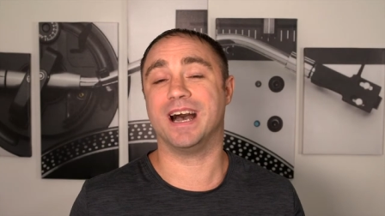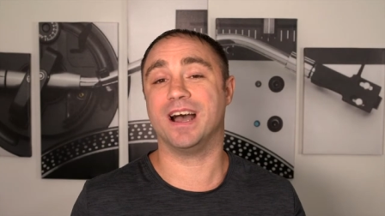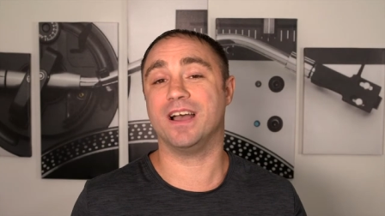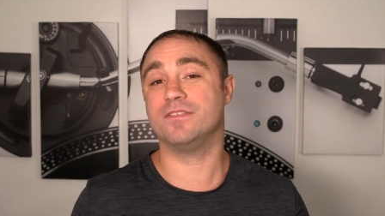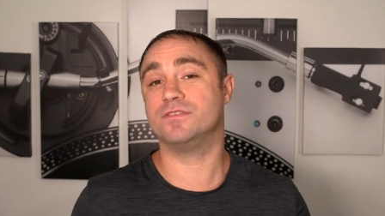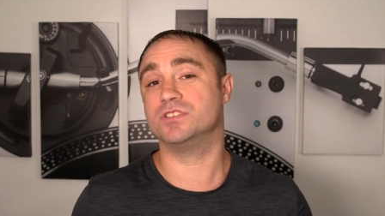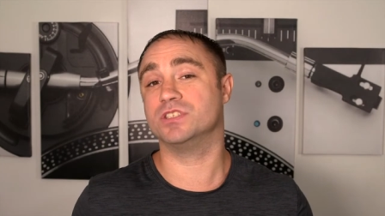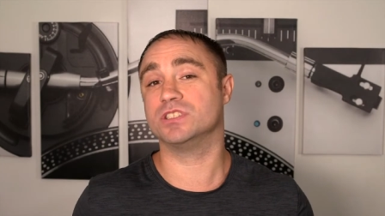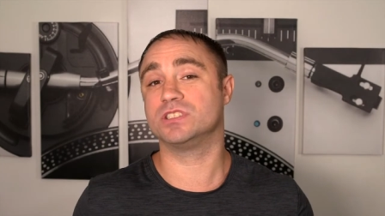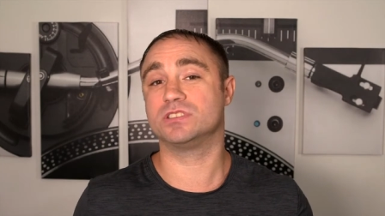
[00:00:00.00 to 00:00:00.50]

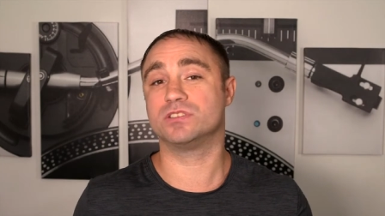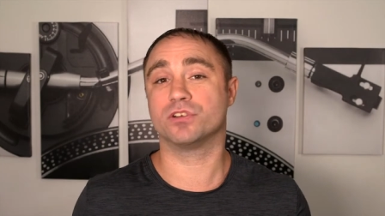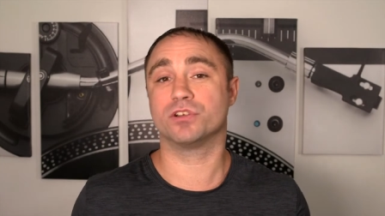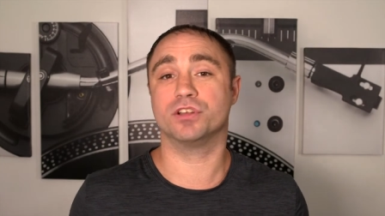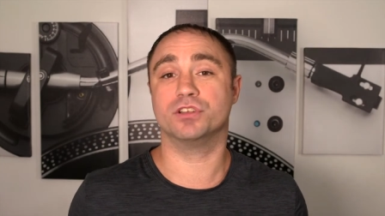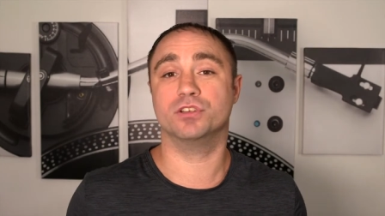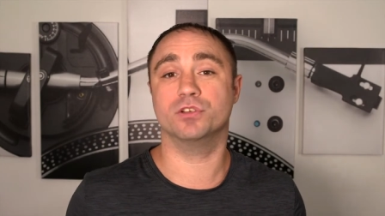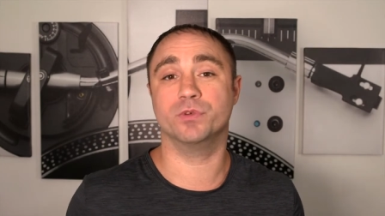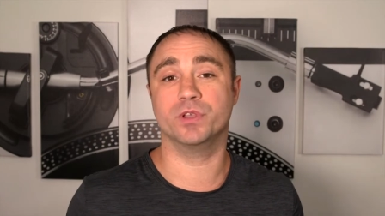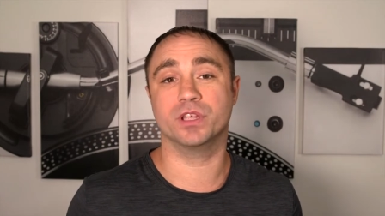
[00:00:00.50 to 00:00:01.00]
I've just
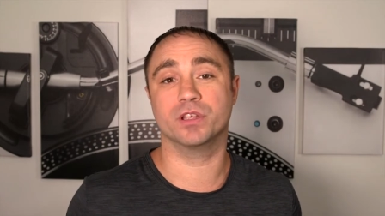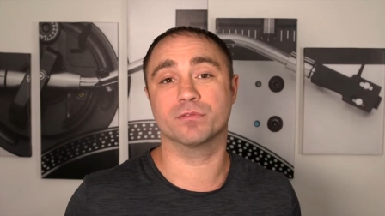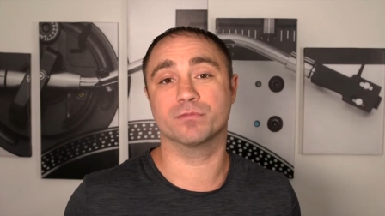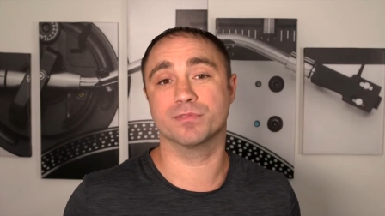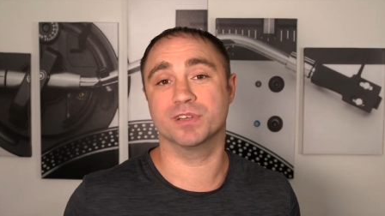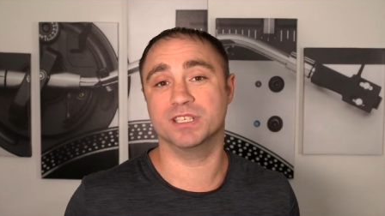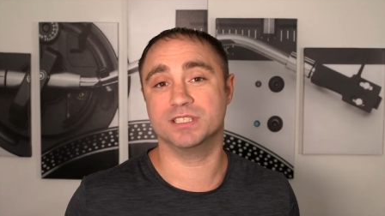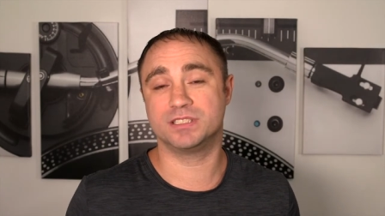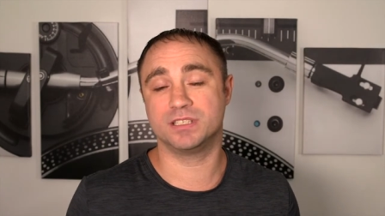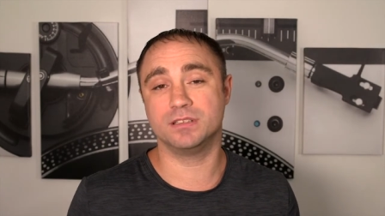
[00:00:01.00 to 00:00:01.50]
started doing
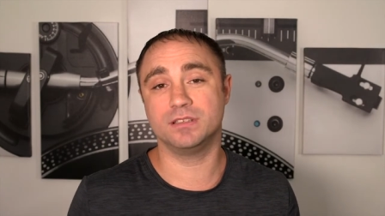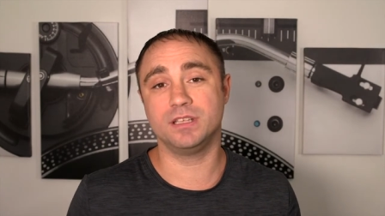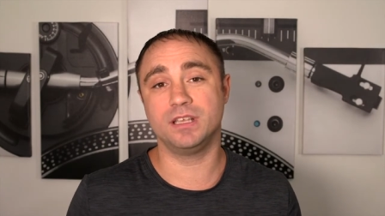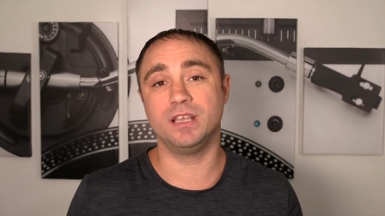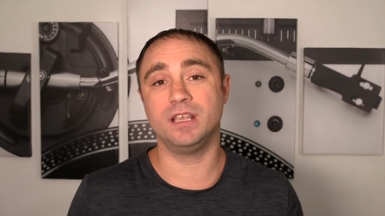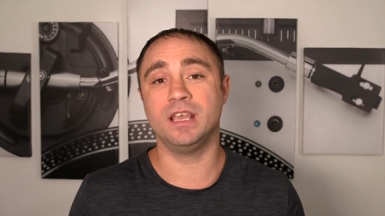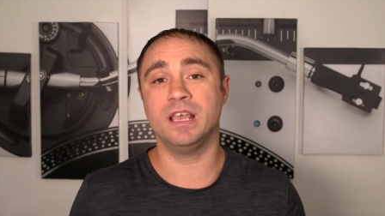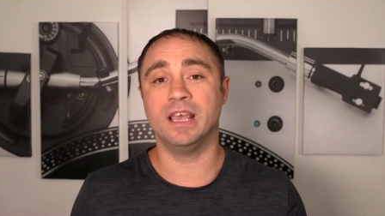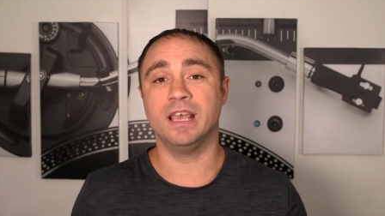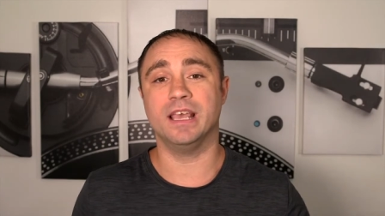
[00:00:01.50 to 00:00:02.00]

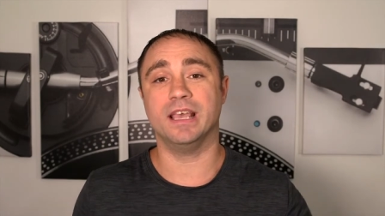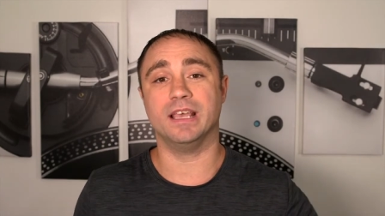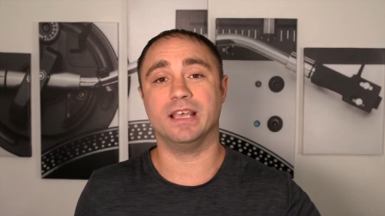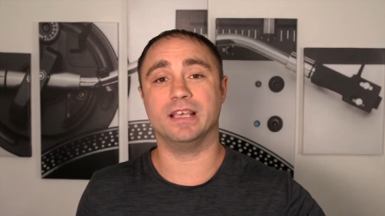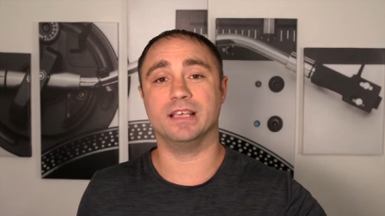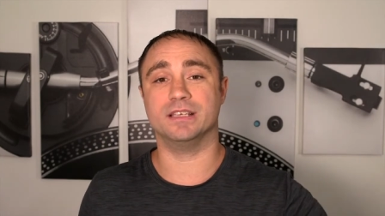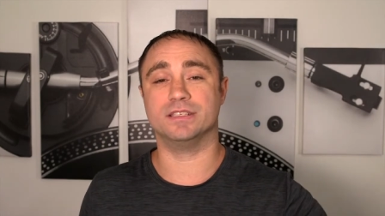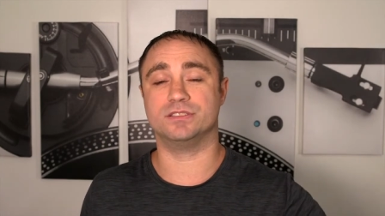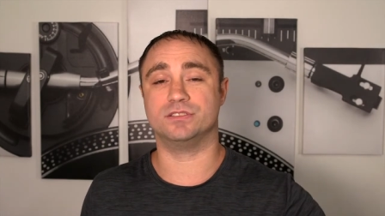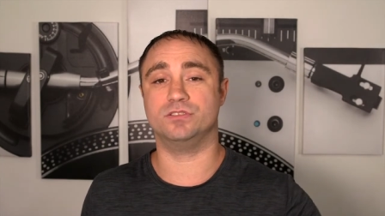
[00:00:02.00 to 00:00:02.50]
recently
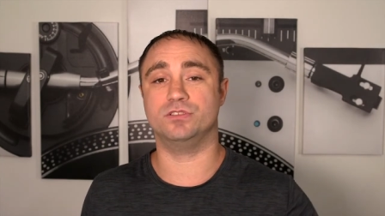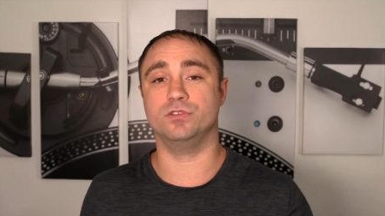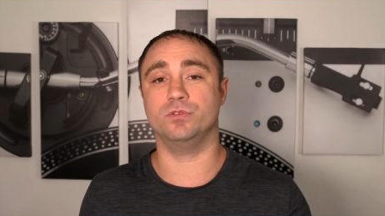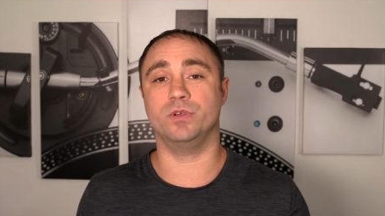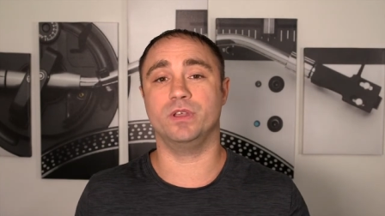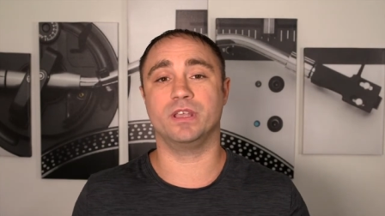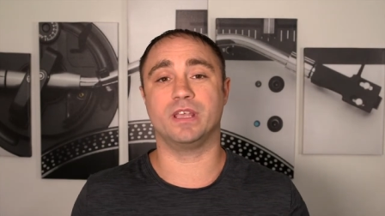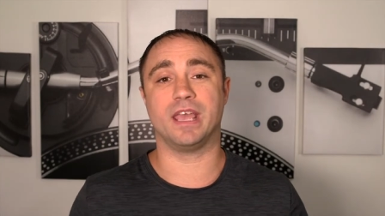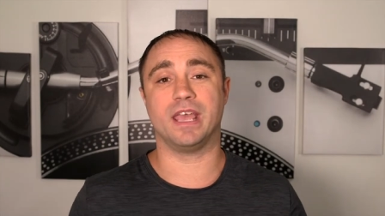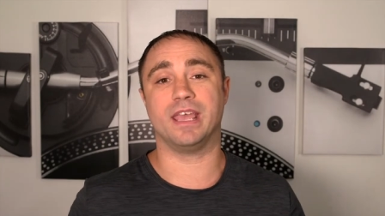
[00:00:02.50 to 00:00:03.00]
is
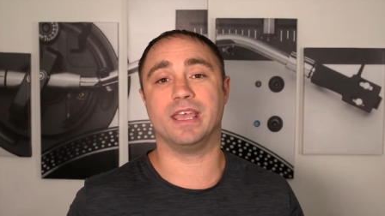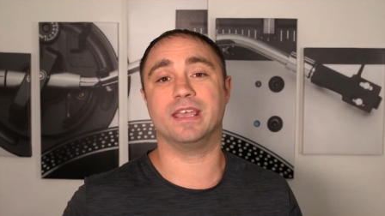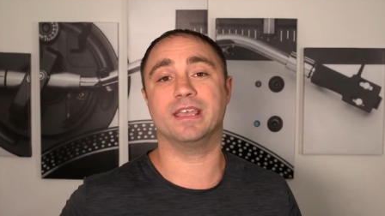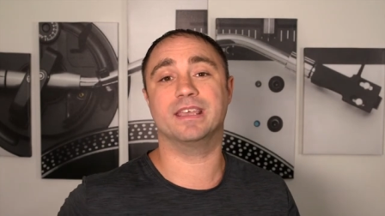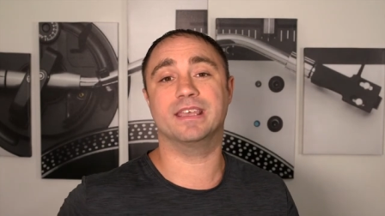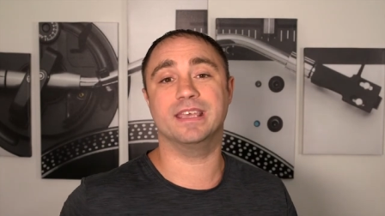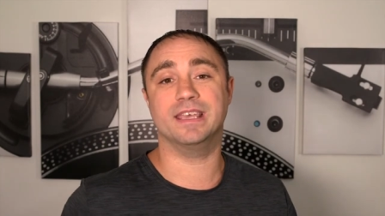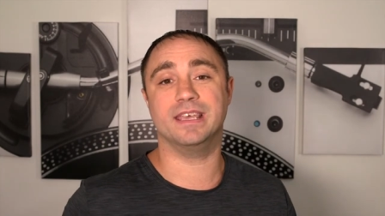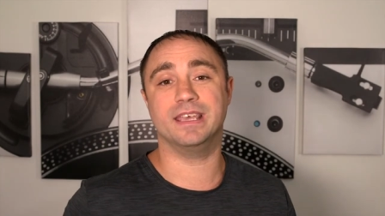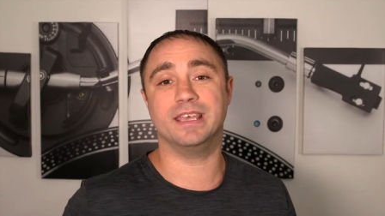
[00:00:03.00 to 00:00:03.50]
doing a
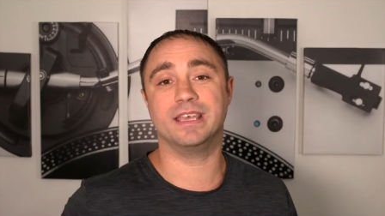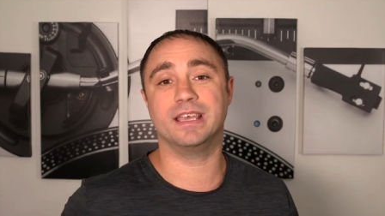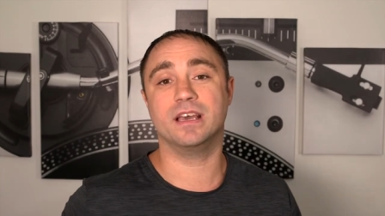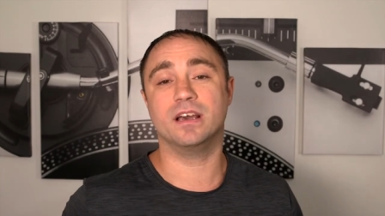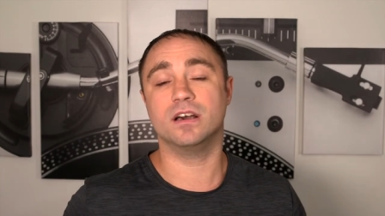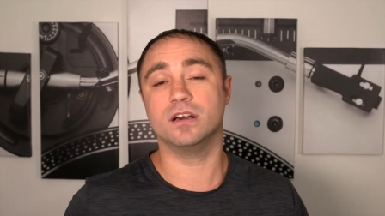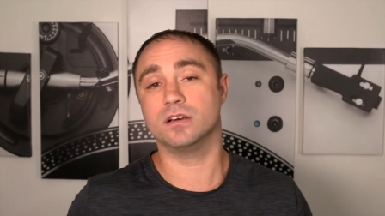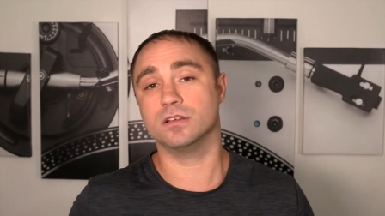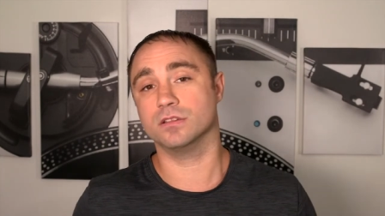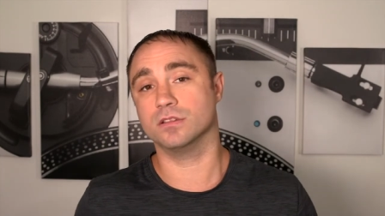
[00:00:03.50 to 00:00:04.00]

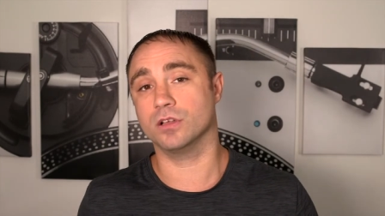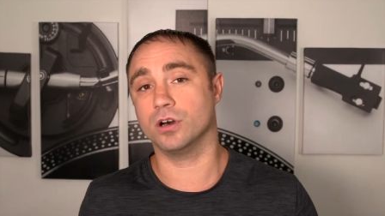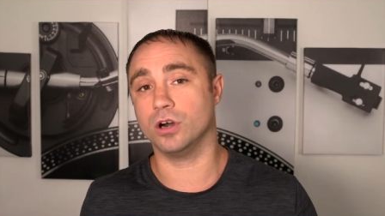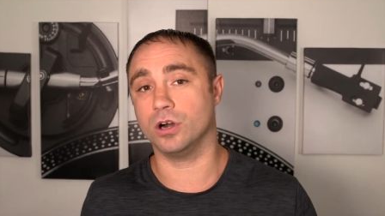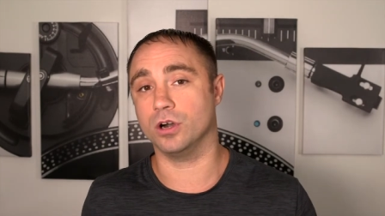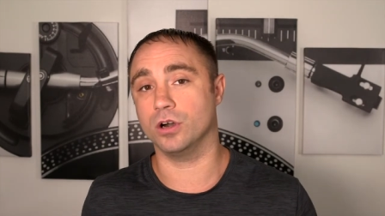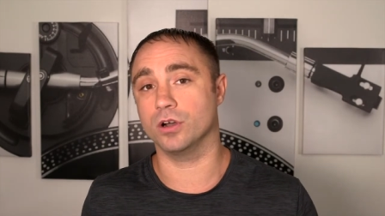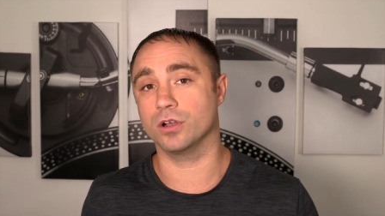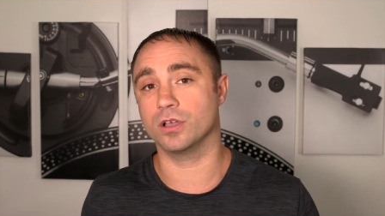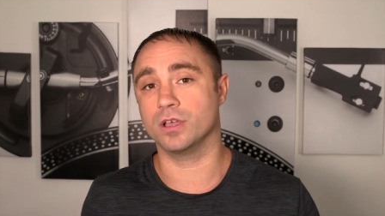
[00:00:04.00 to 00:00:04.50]
gig
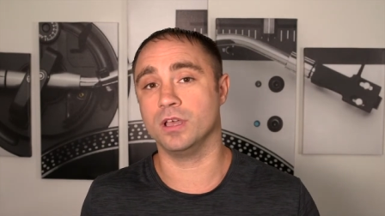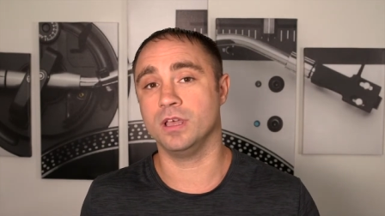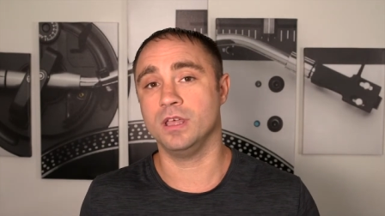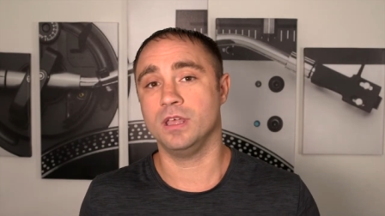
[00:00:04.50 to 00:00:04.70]
log.